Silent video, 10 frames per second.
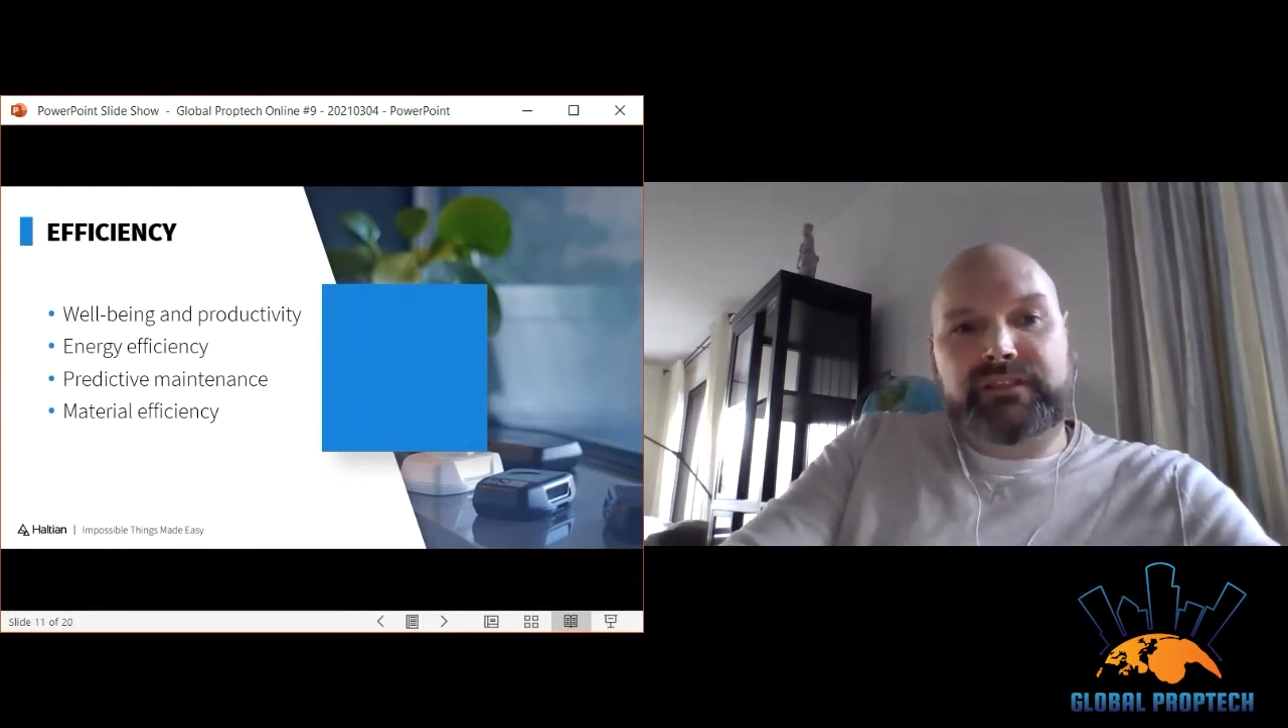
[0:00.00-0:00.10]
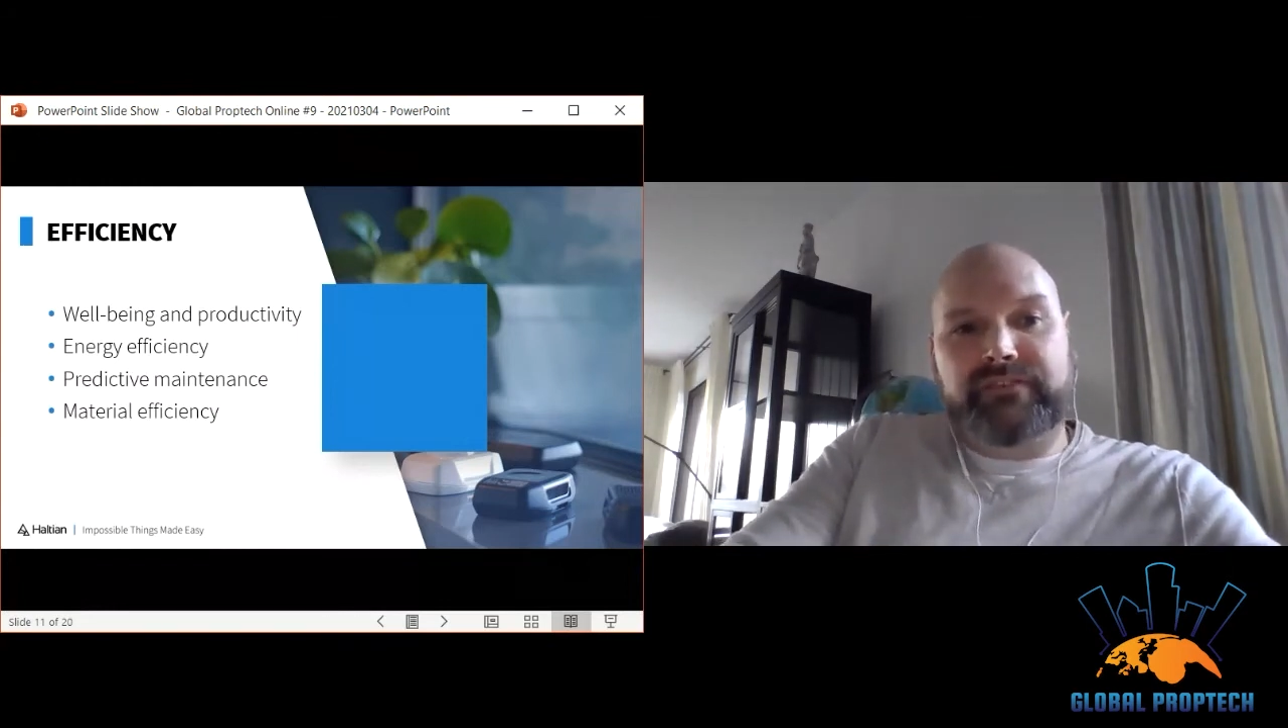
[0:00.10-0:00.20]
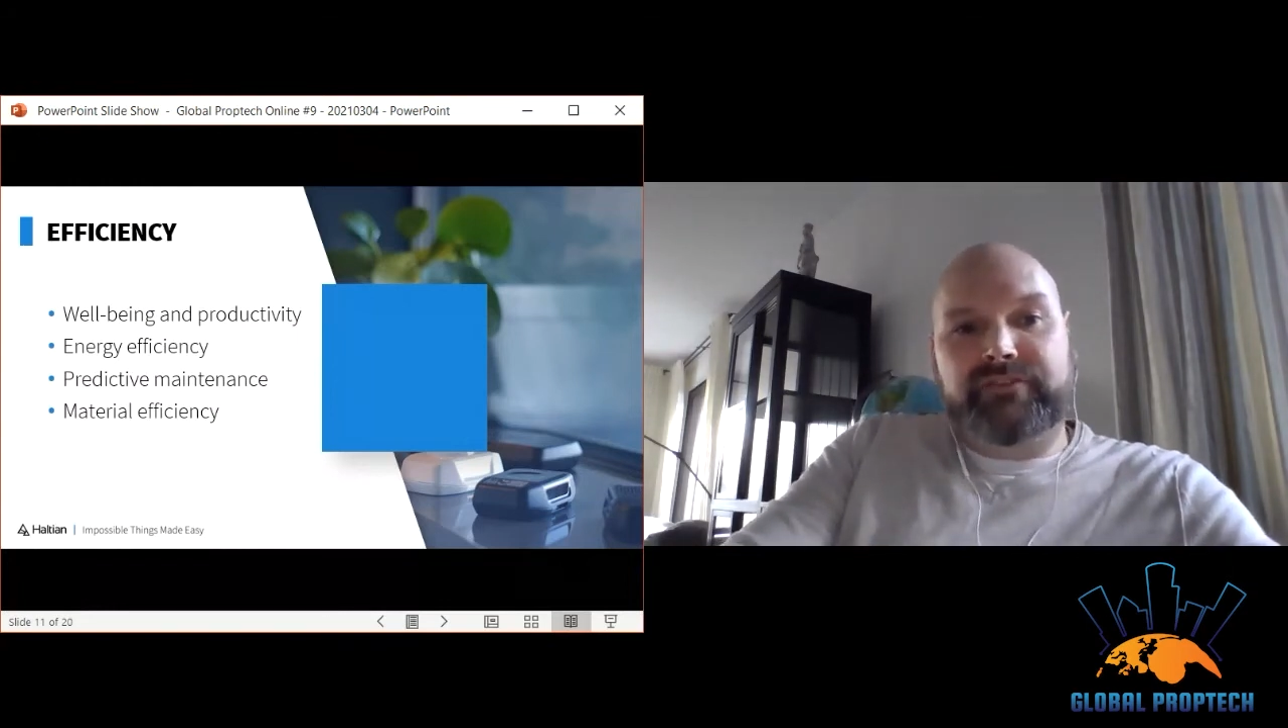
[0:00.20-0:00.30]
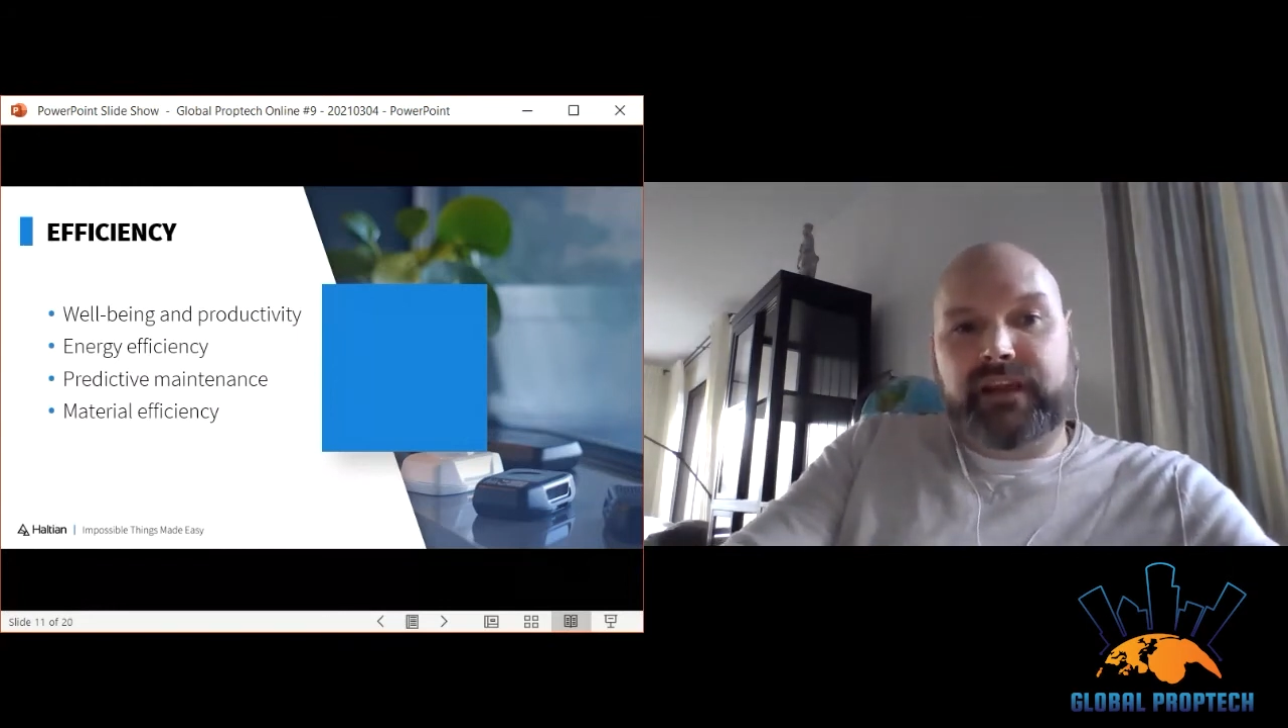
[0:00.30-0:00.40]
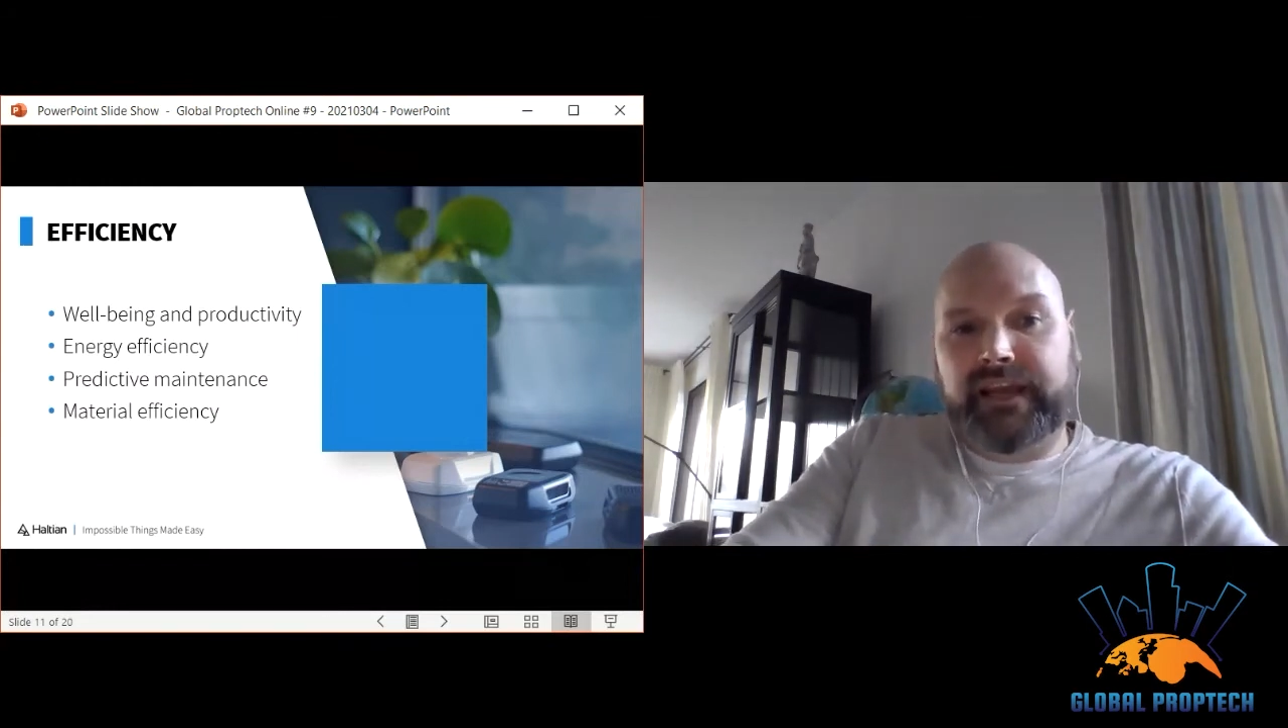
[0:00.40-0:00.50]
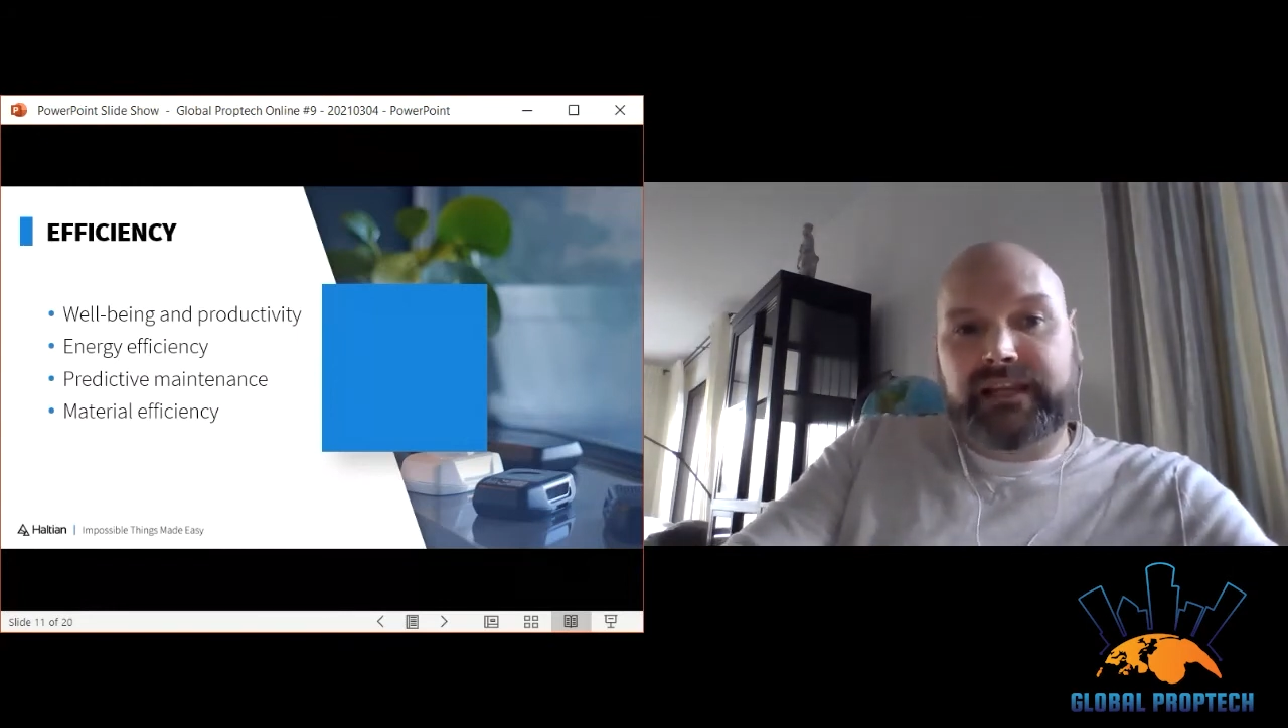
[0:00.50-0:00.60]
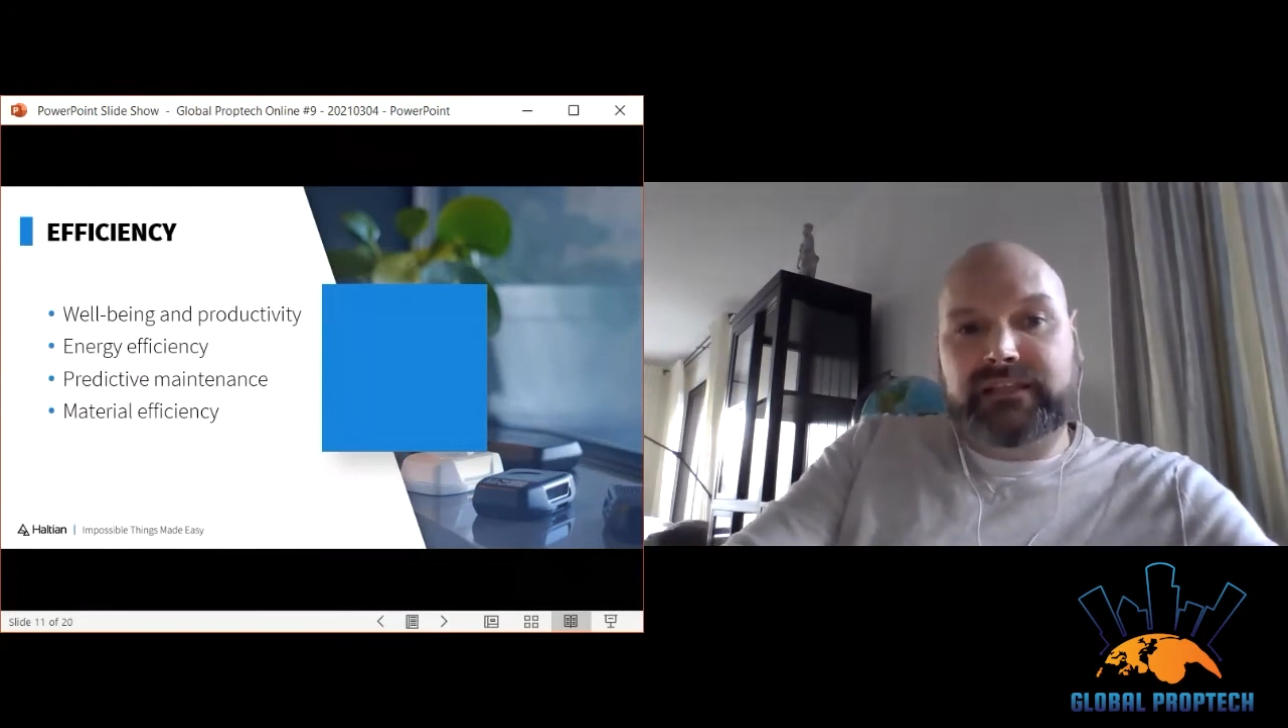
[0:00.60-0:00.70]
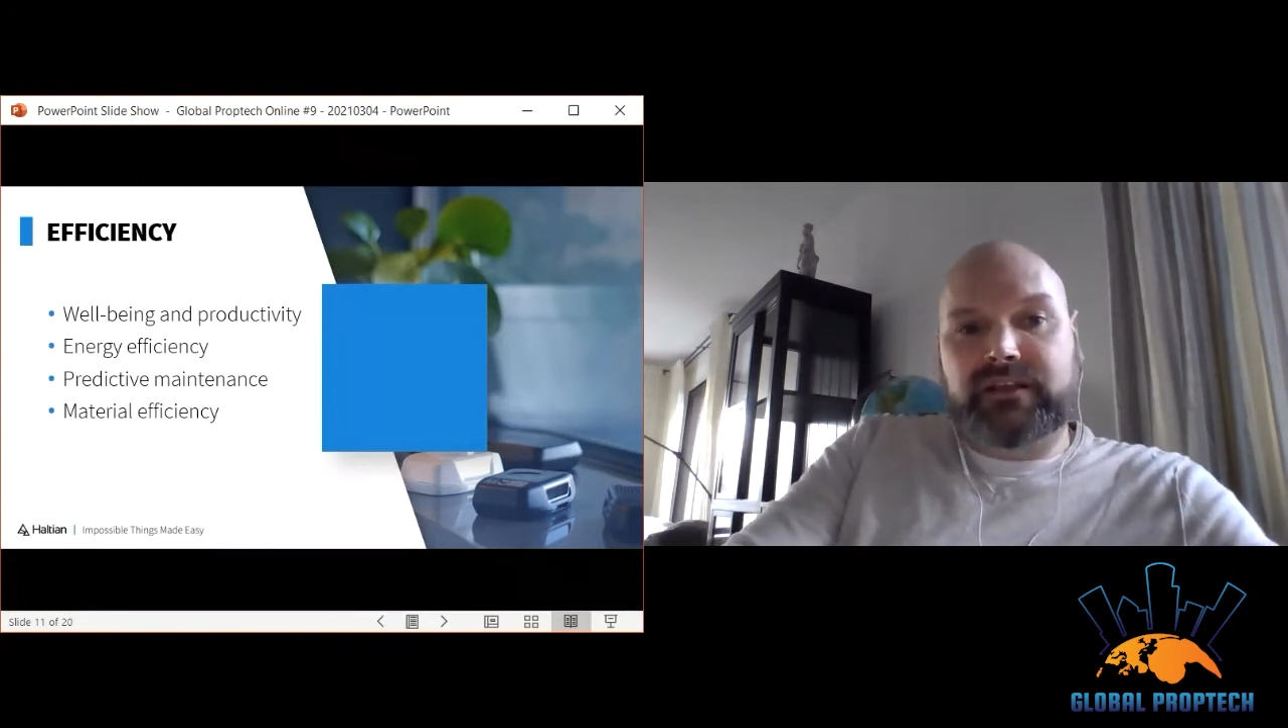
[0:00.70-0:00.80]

save cleaning